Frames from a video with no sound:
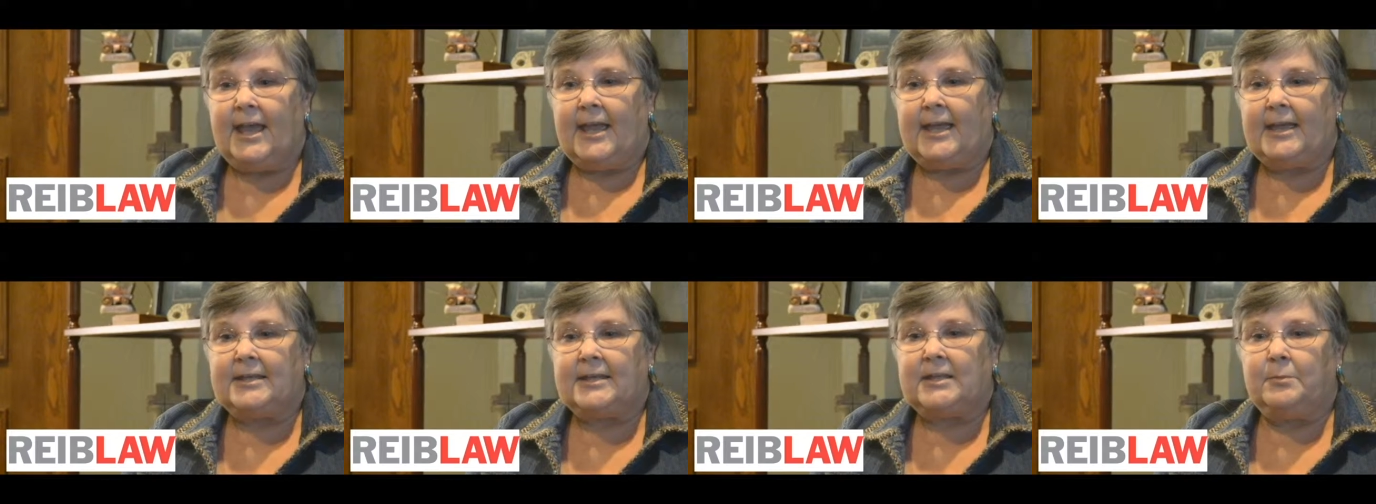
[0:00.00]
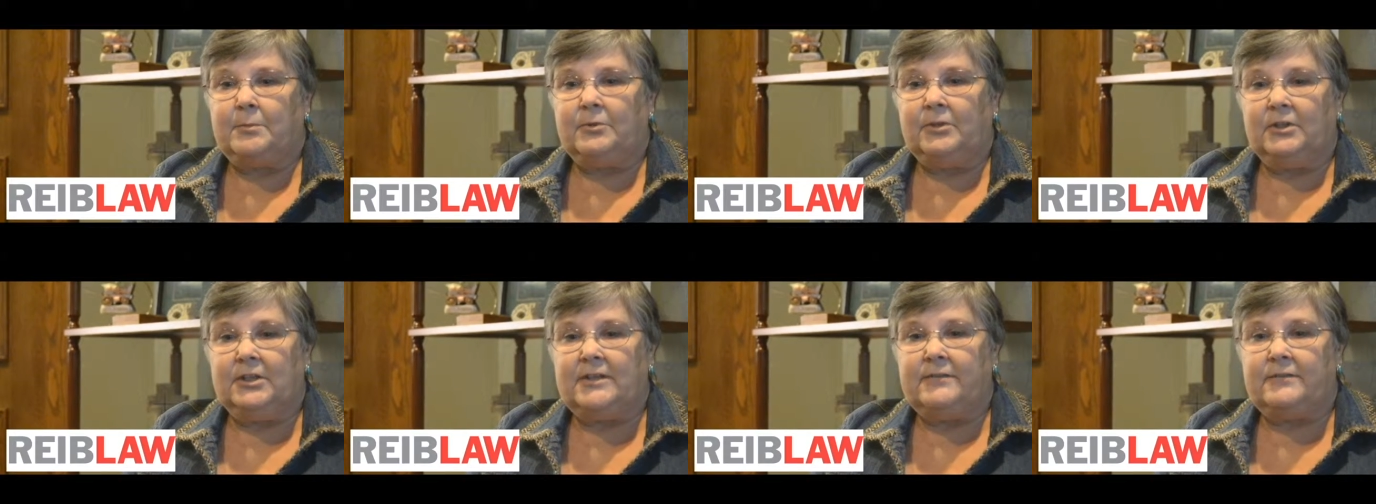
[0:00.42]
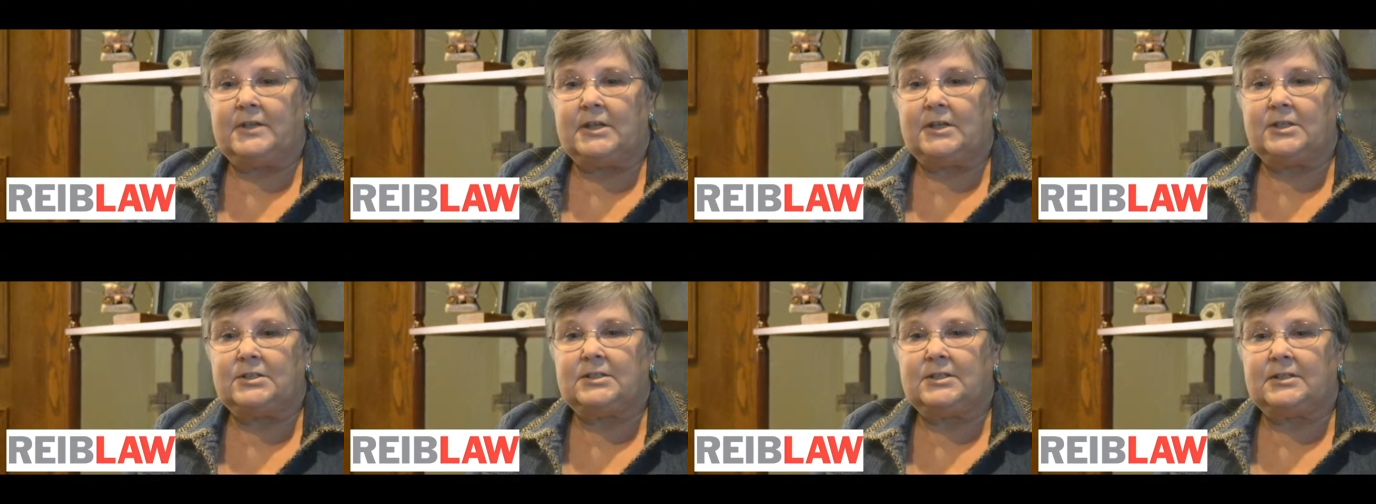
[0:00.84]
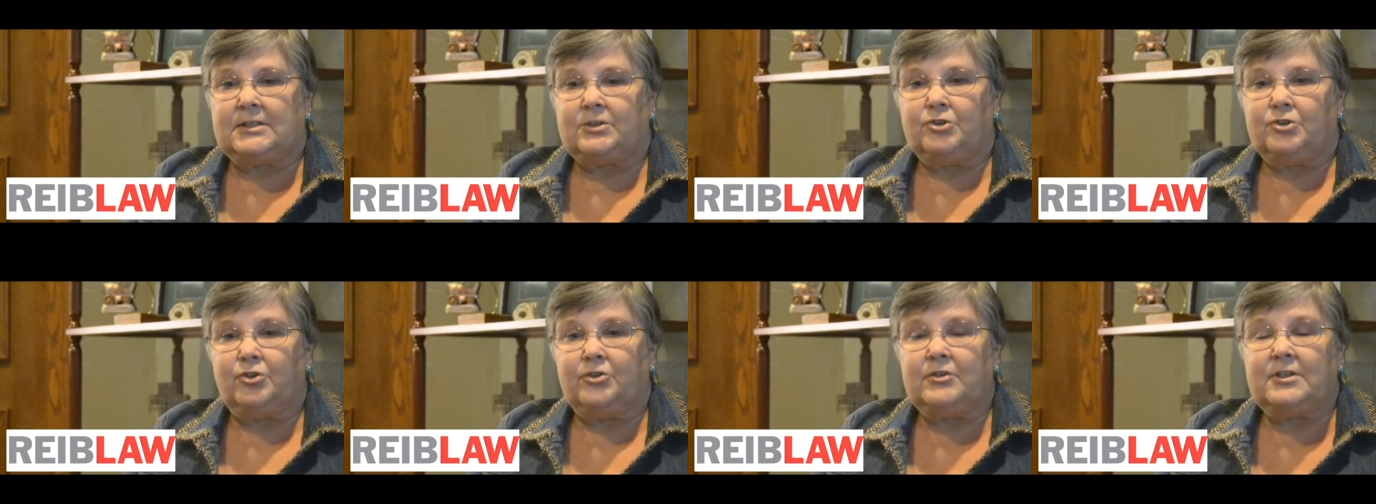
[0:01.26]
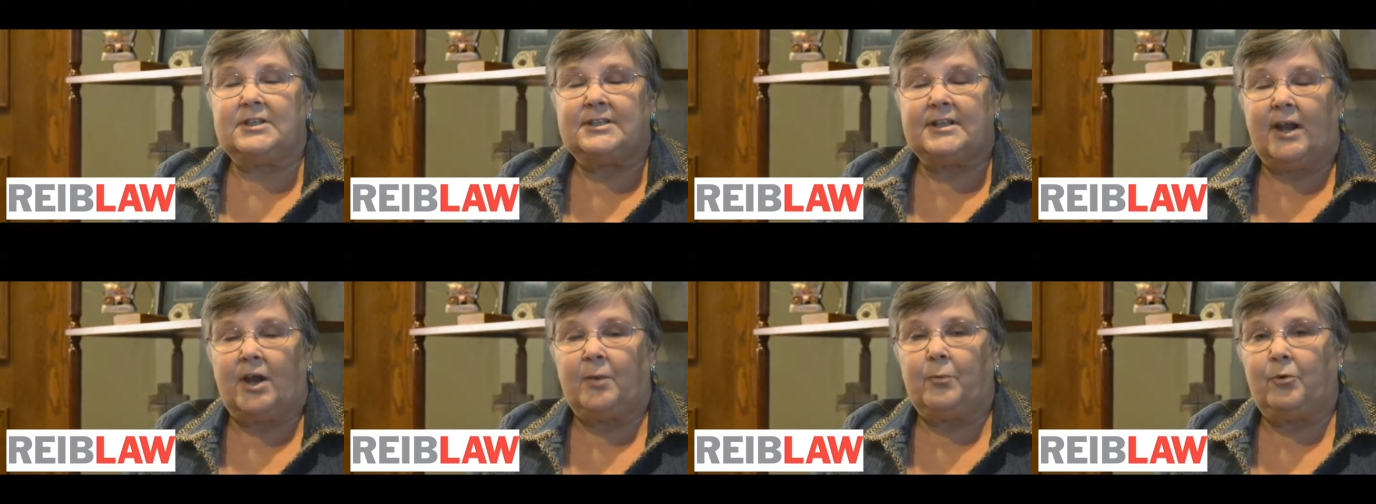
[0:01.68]
And I believe that uh, during the
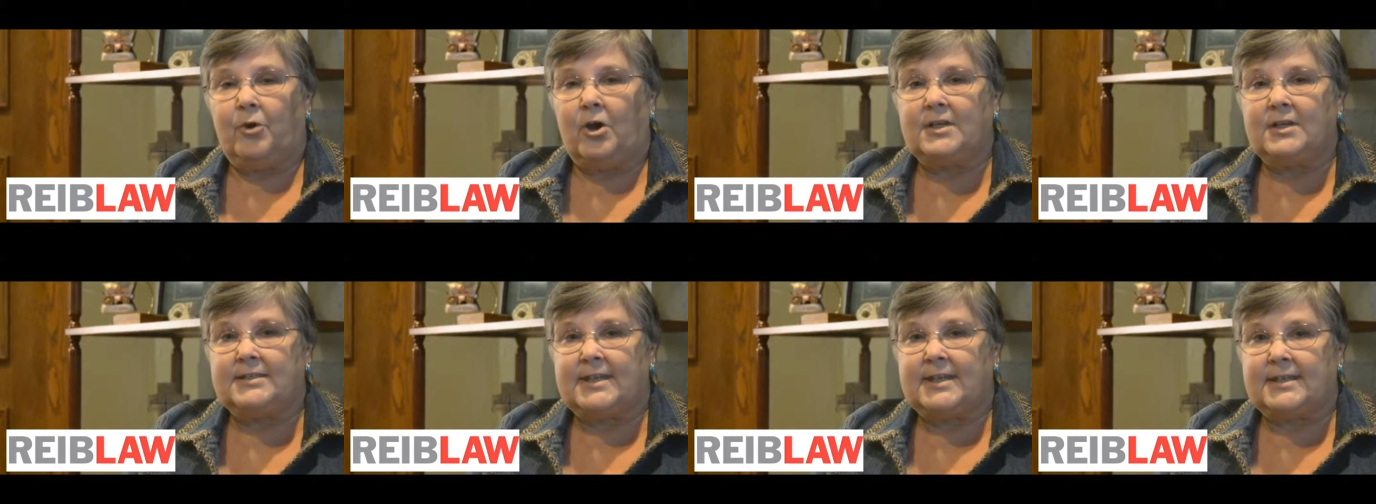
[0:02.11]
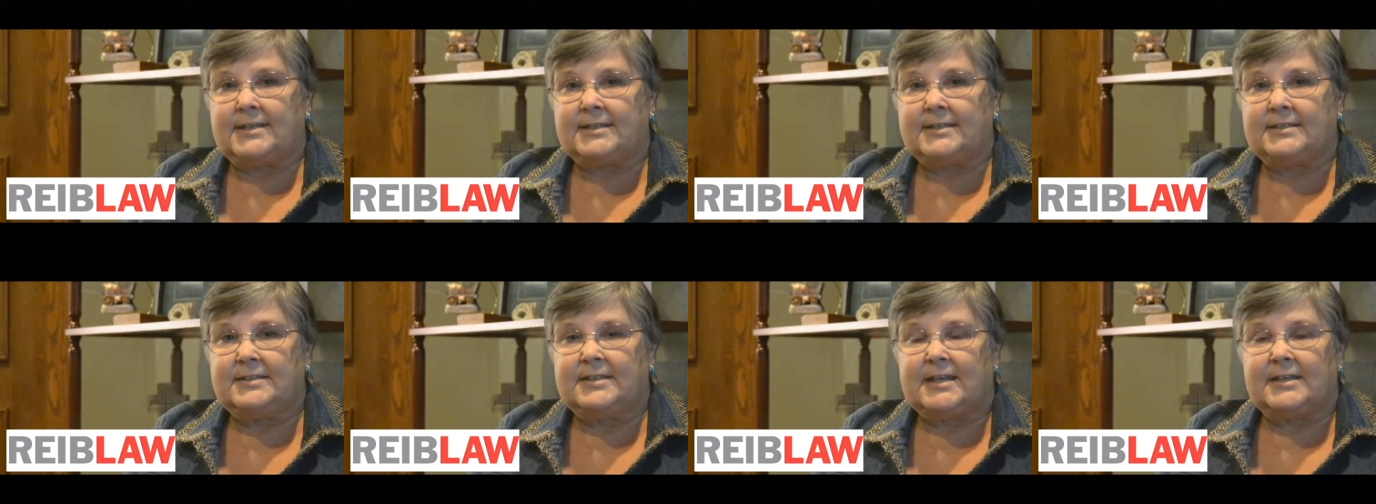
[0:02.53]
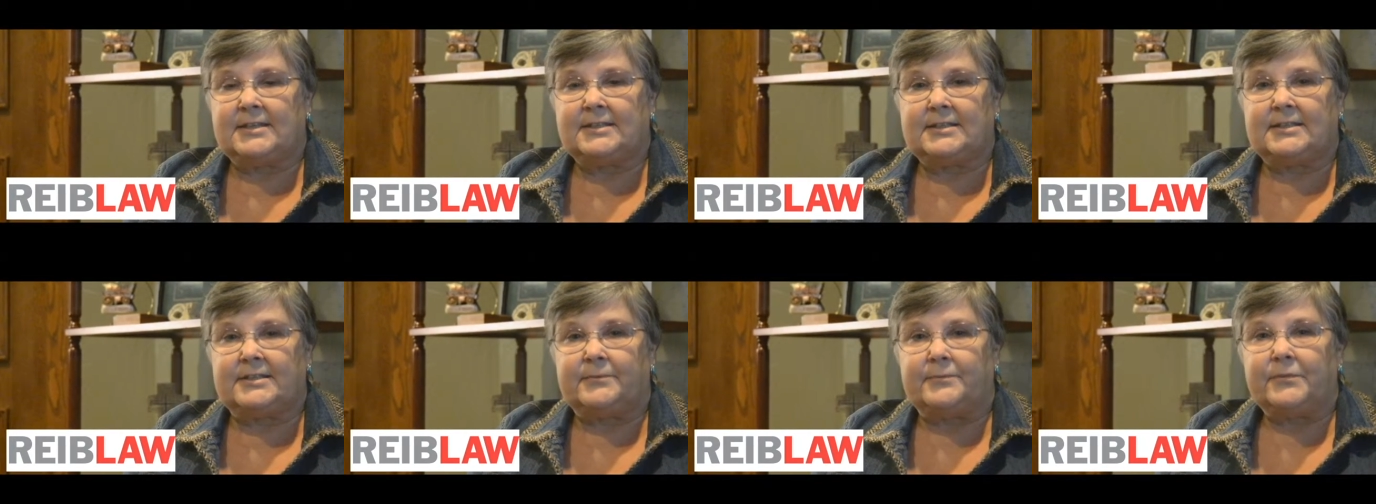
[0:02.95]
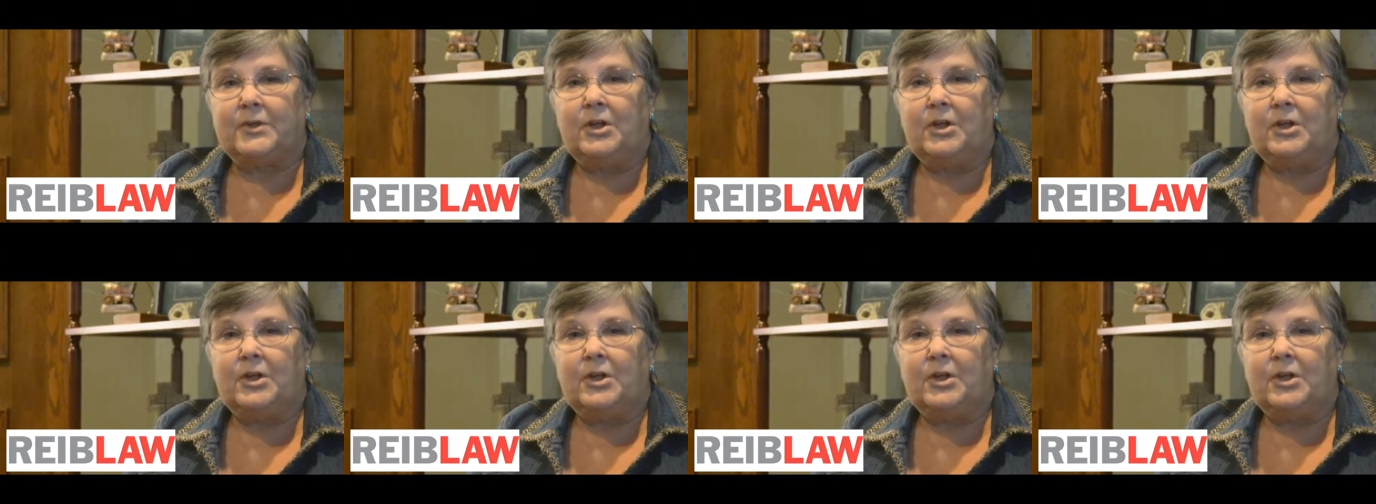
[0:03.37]
entire process that uh,